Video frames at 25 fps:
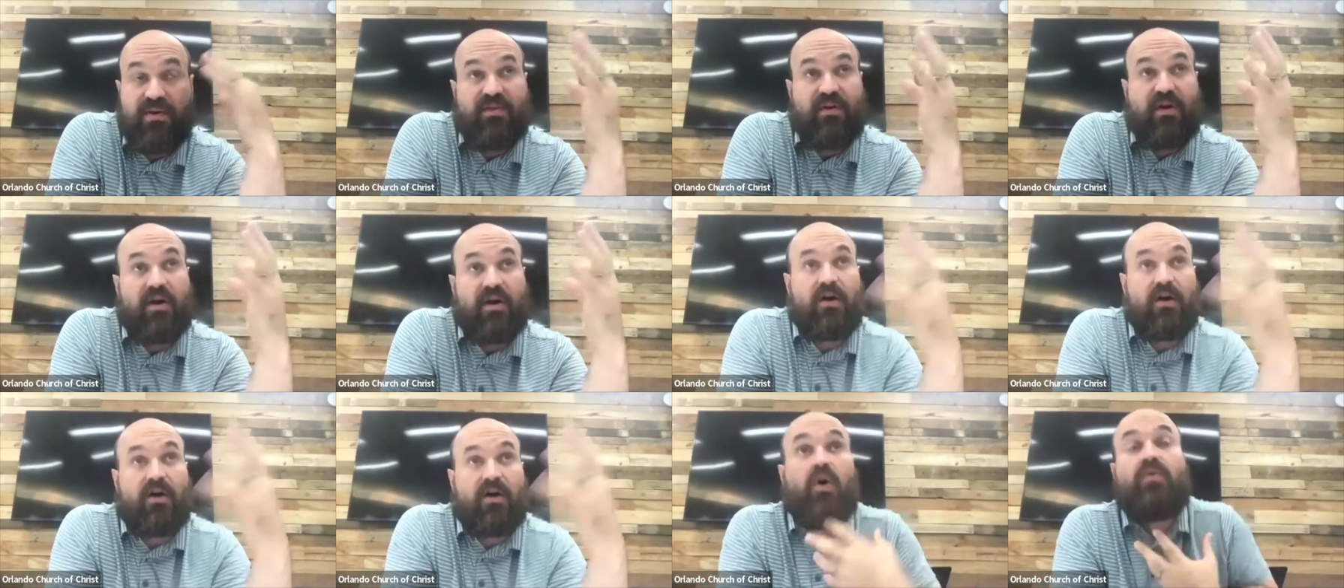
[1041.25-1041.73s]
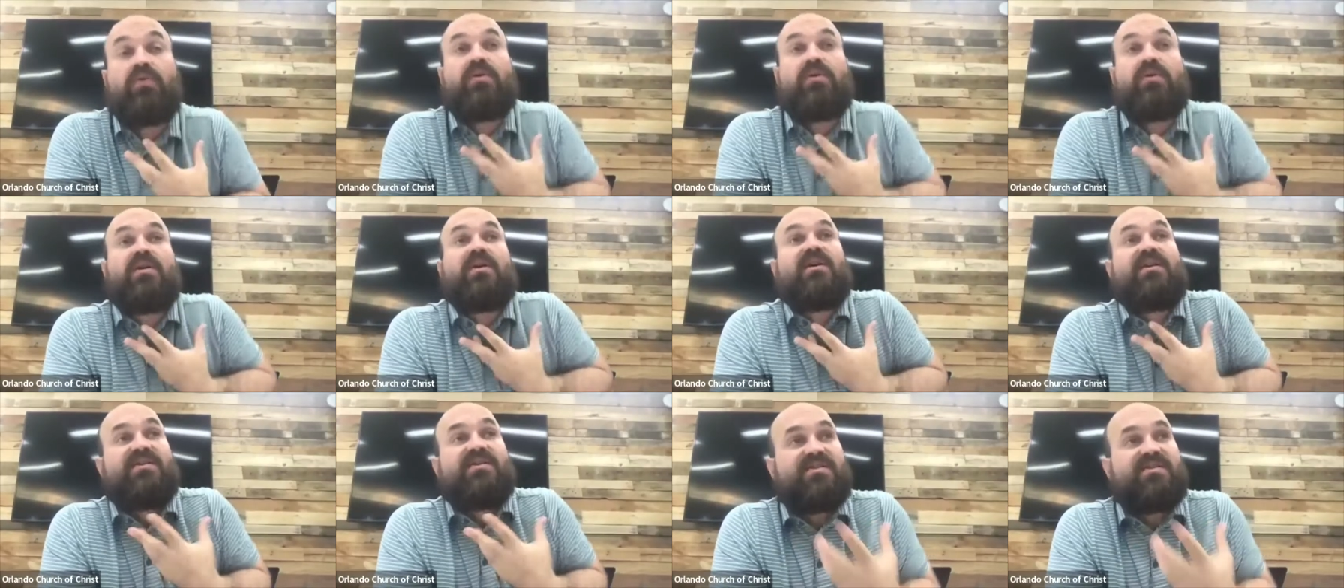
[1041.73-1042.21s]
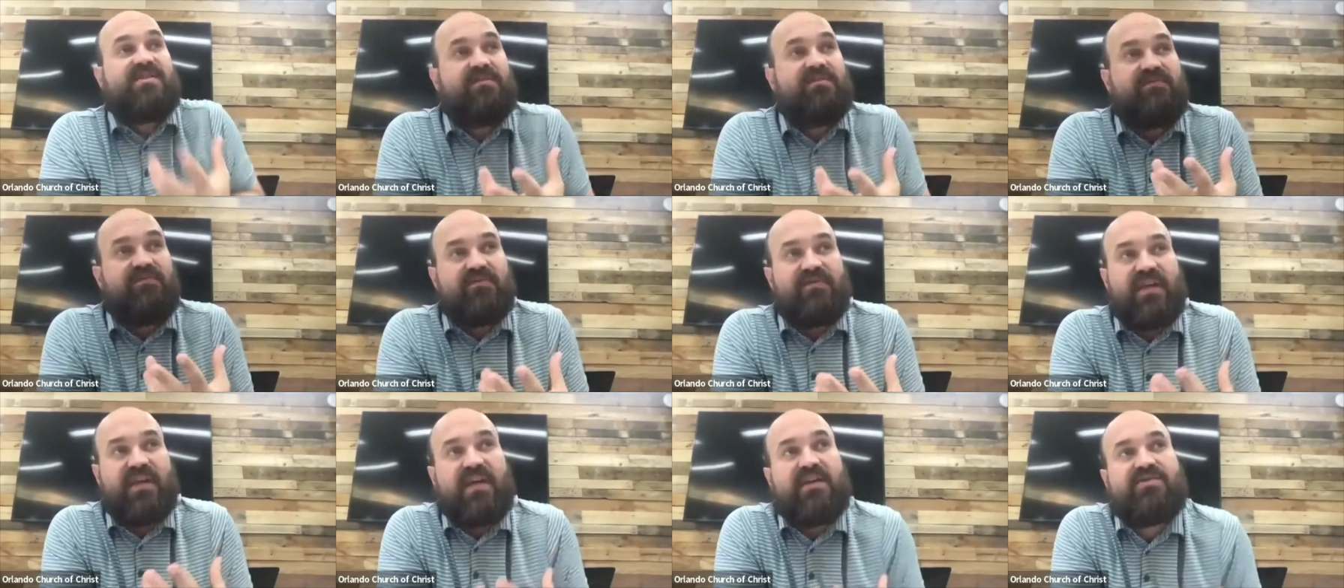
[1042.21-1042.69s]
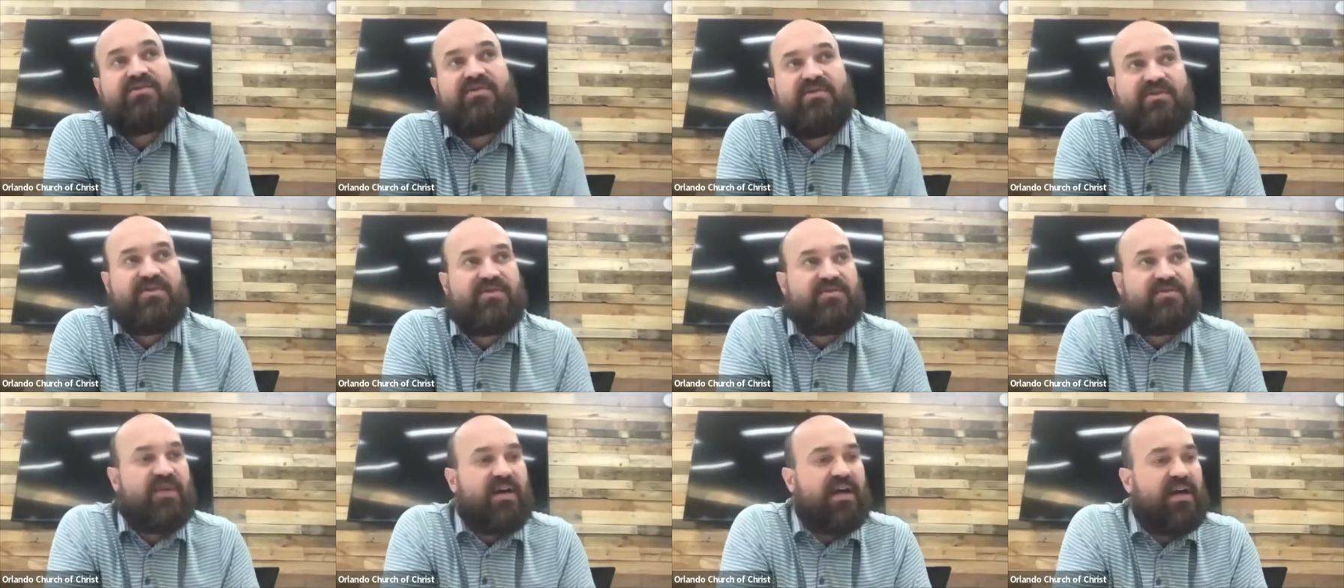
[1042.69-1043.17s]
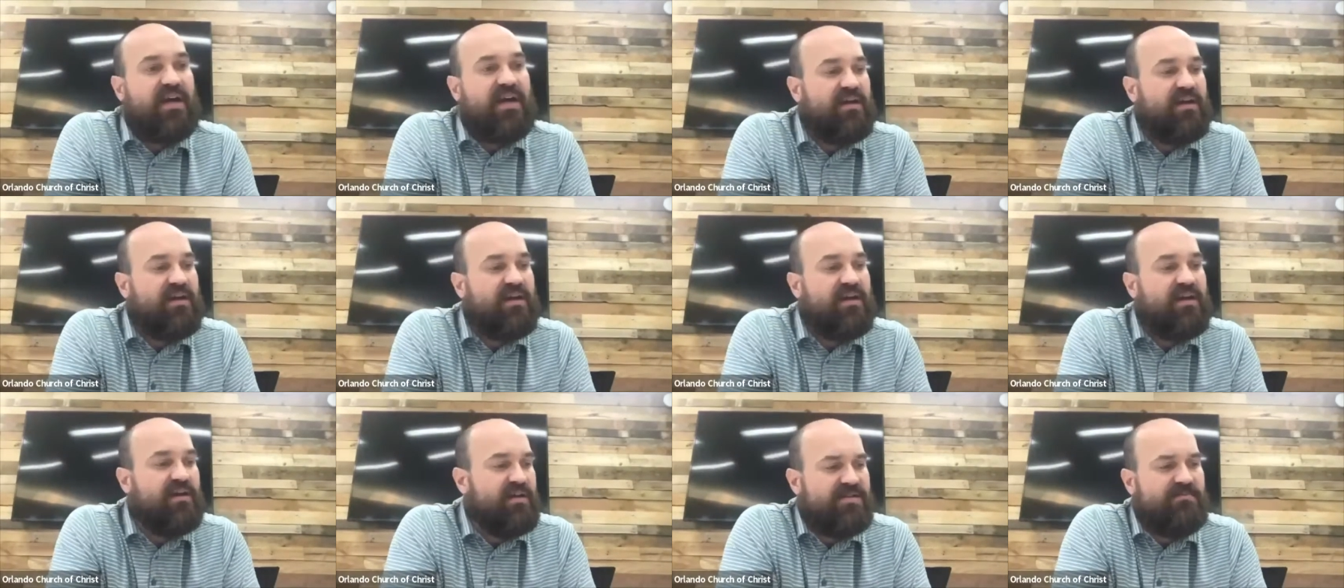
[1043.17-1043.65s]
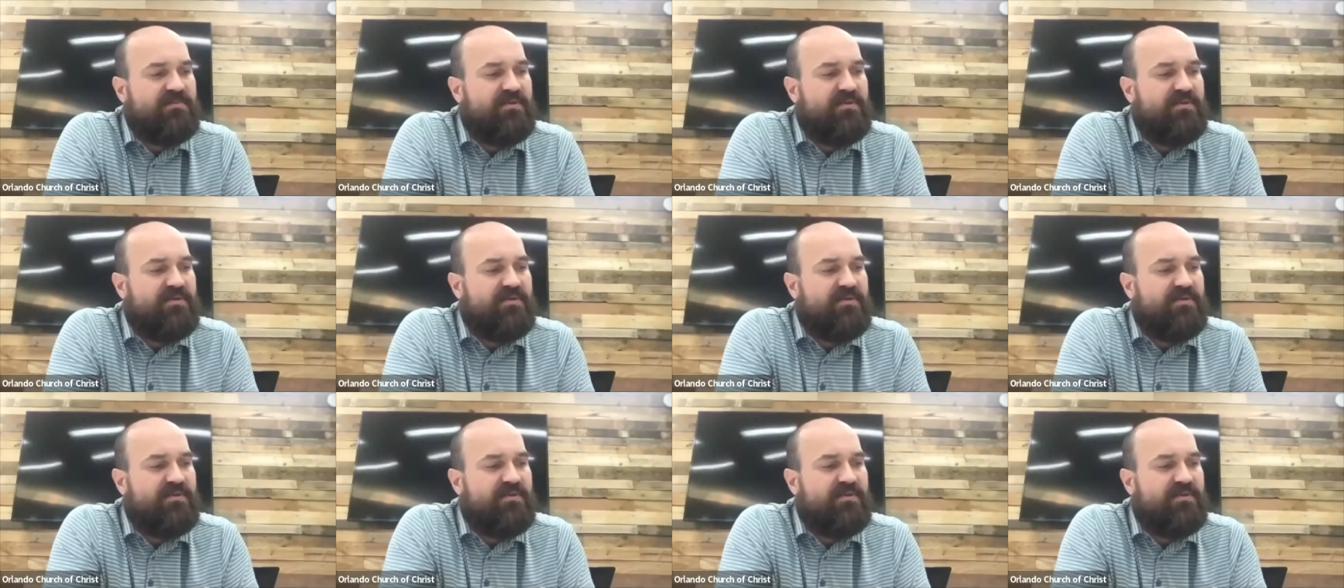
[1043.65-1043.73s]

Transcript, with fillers: with our own sinful natures, right?